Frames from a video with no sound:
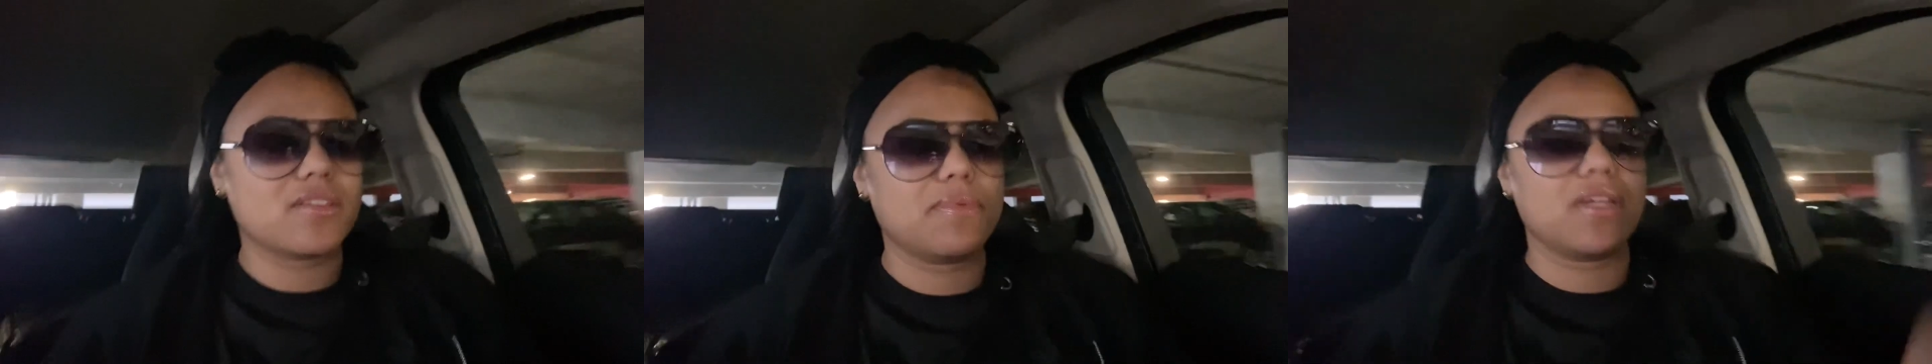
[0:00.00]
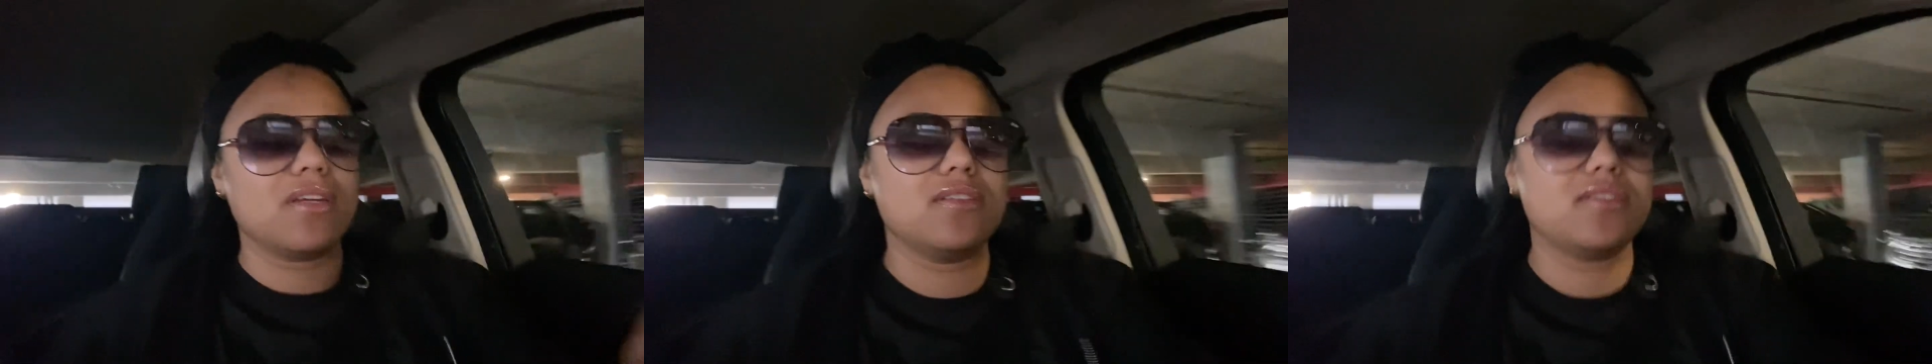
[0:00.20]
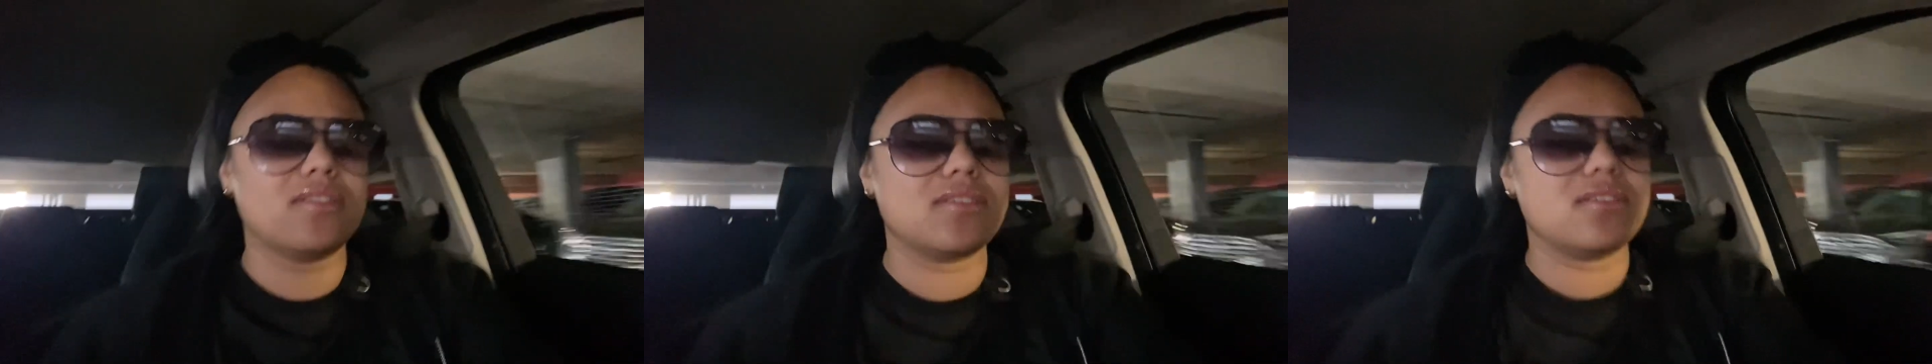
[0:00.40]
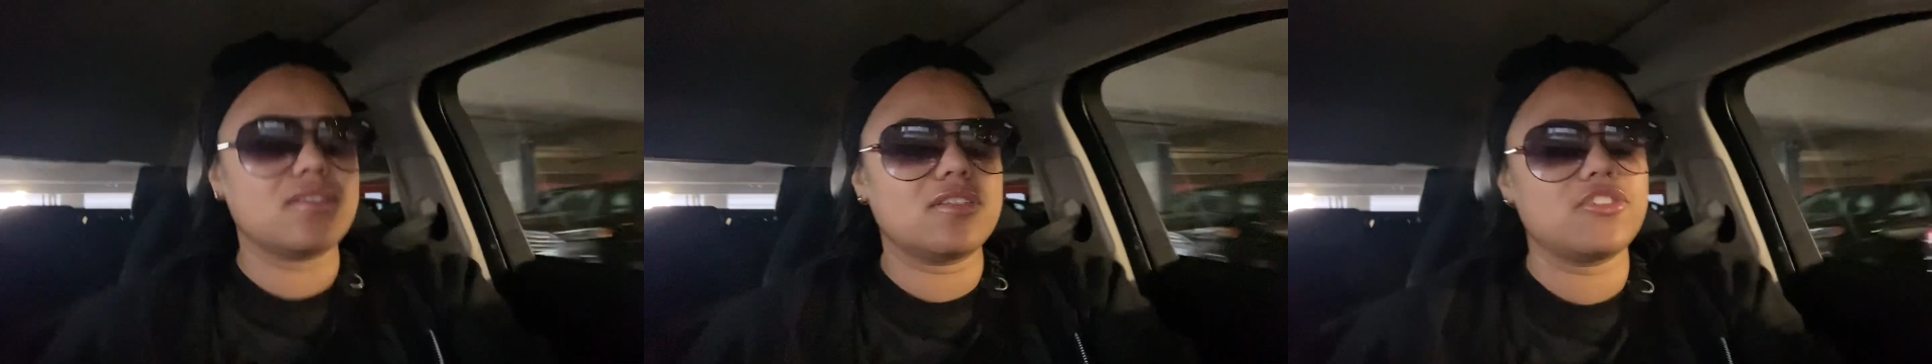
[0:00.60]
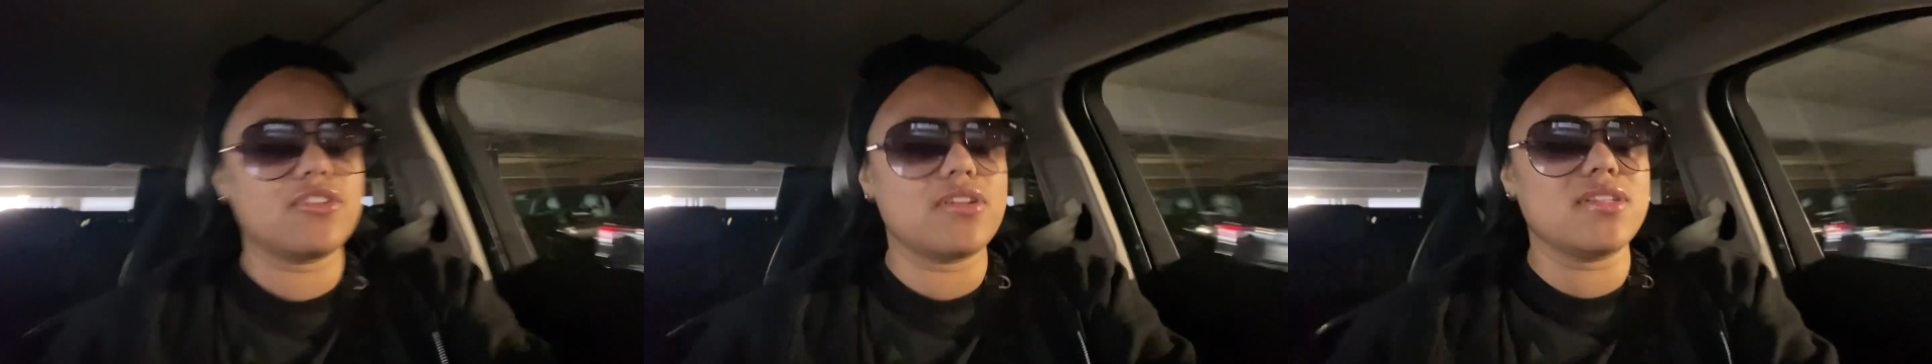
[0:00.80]
because
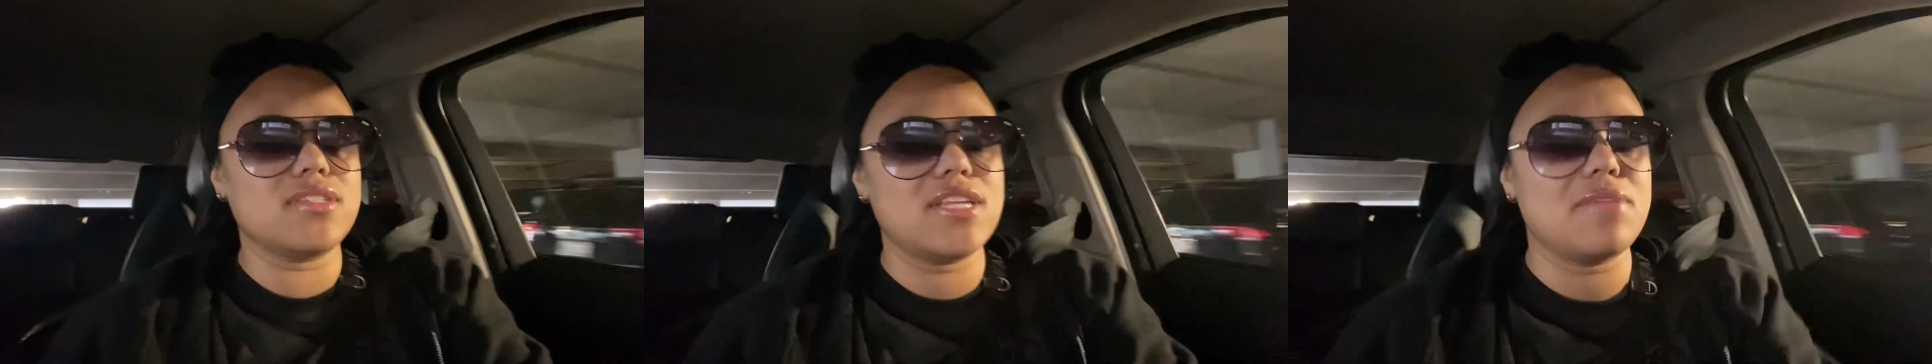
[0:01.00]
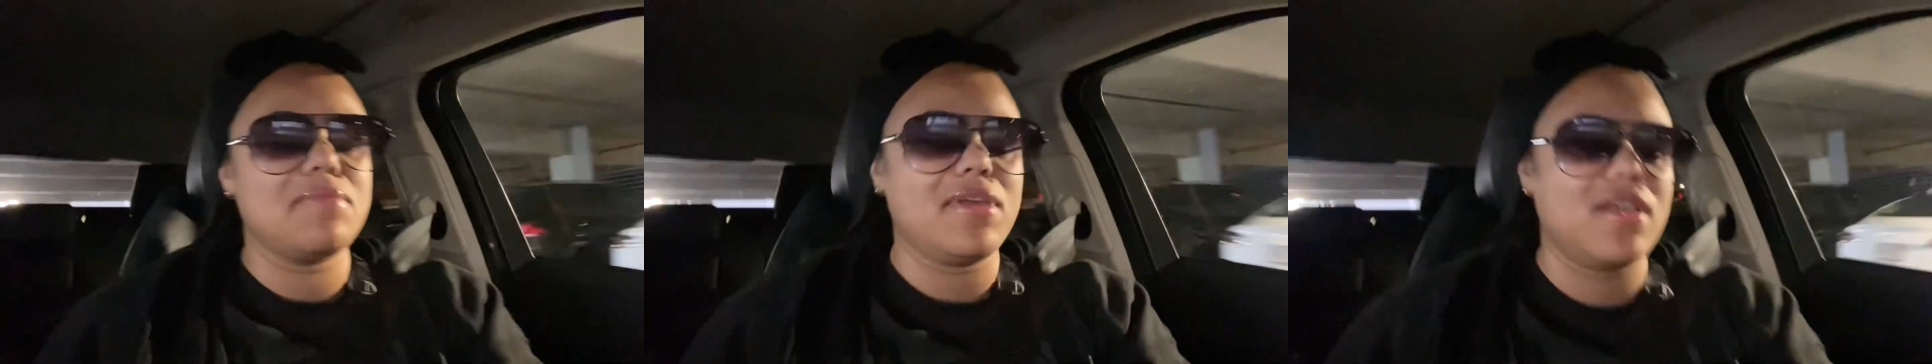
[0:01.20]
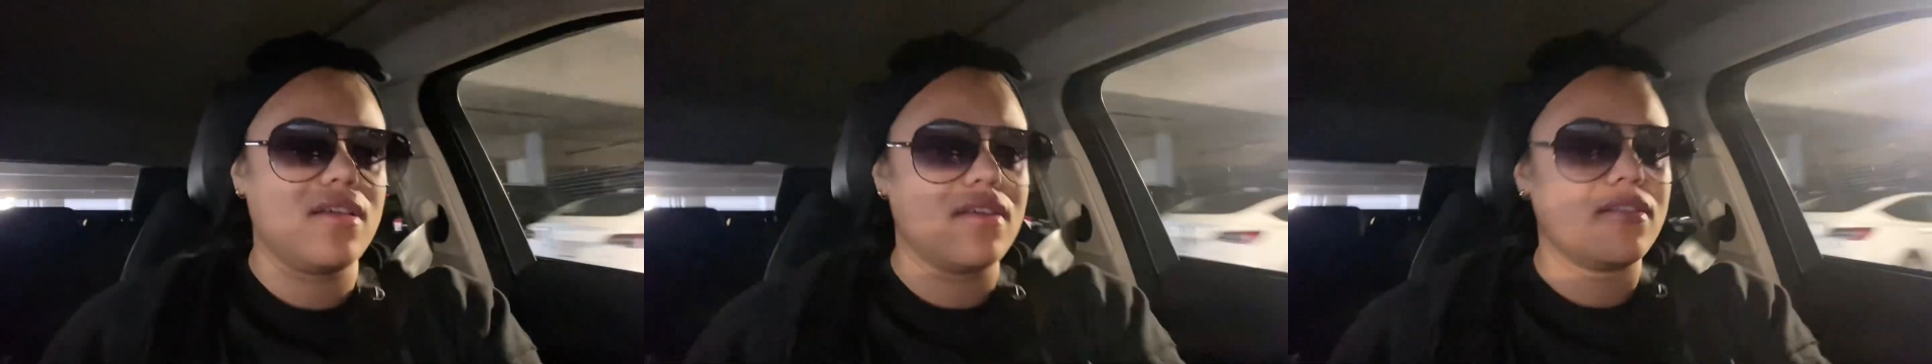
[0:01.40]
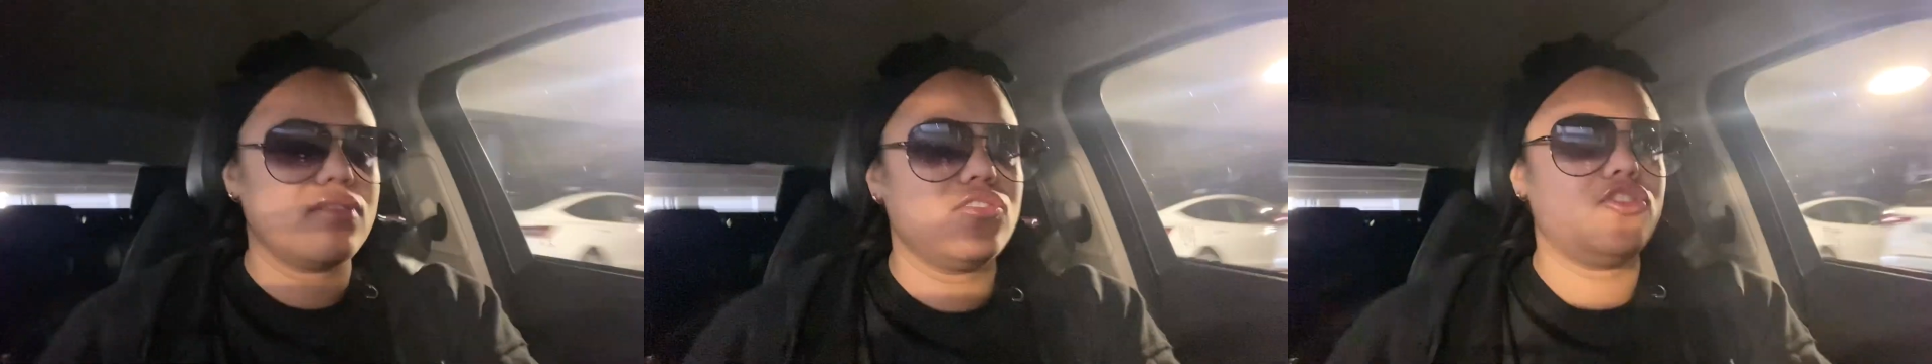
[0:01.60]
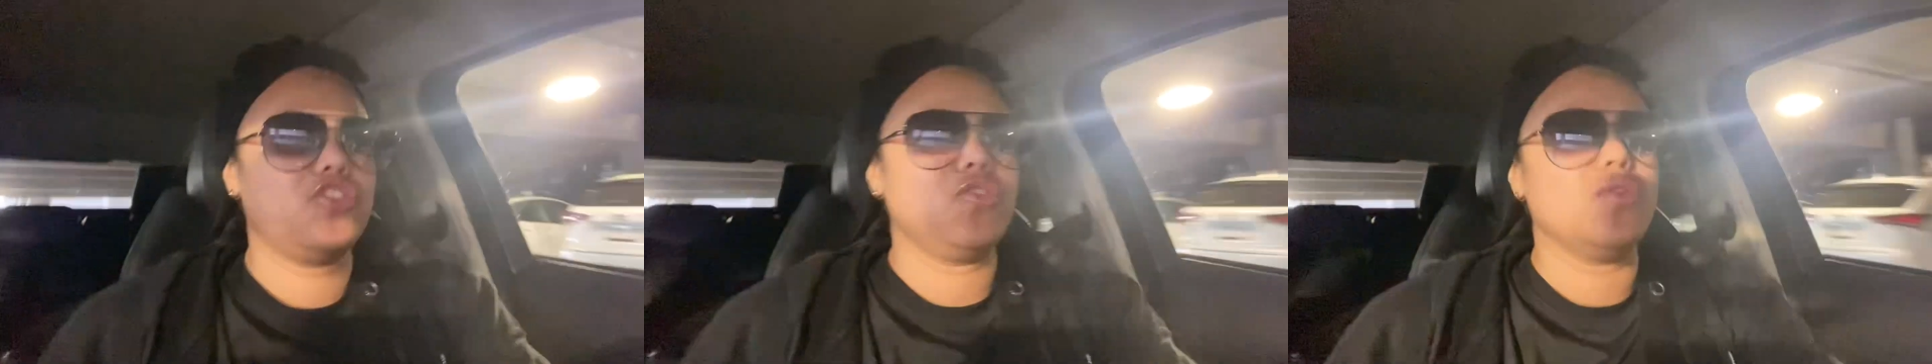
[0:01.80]
this shouldn't take me
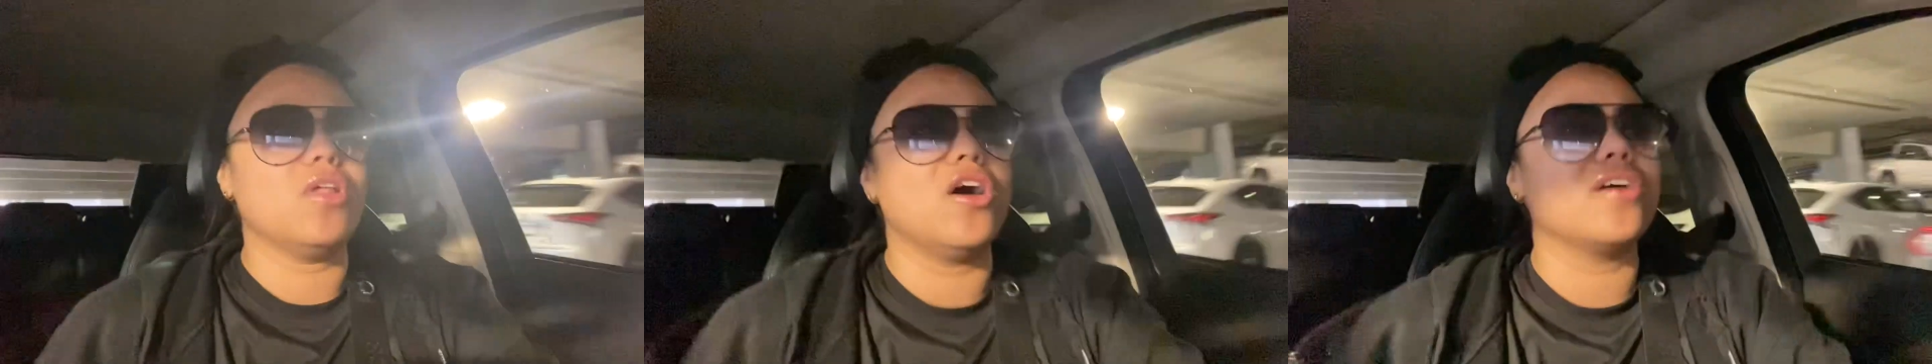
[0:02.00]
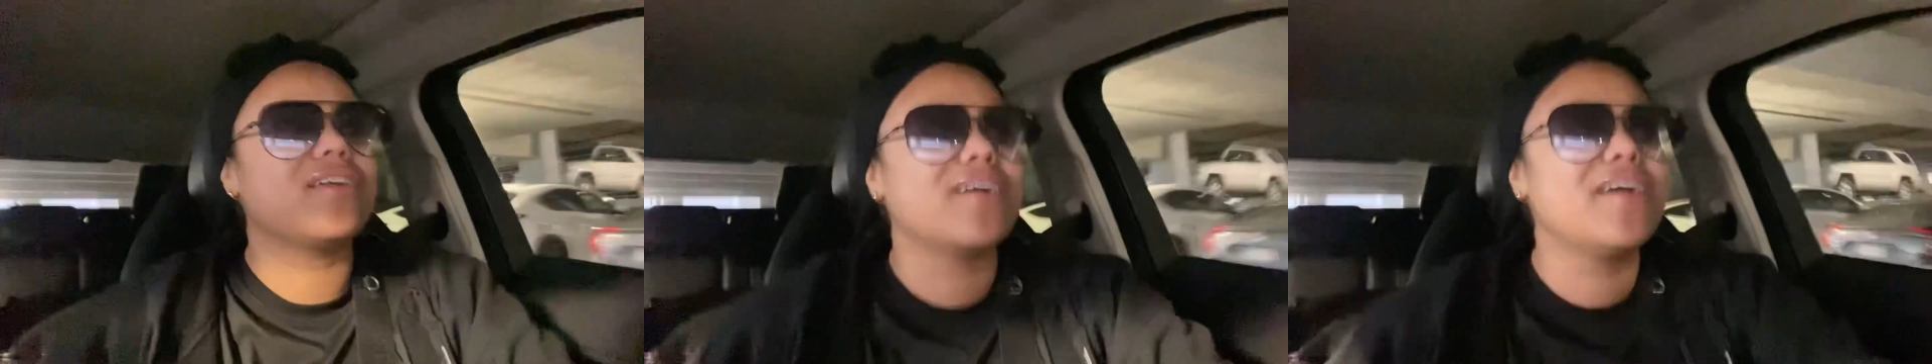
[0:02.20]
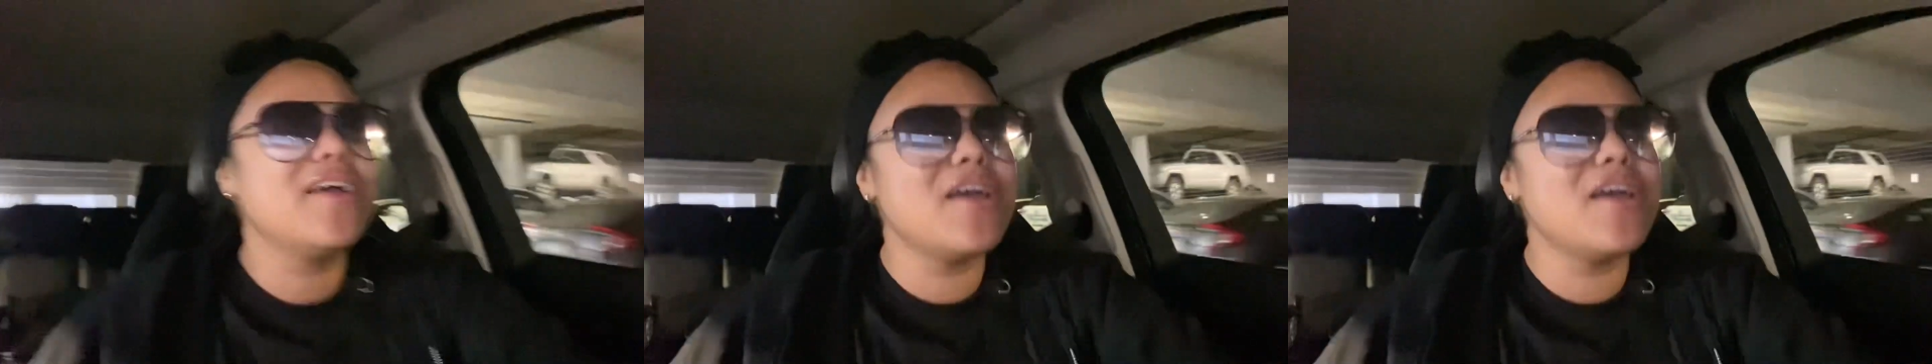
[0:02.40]
too long.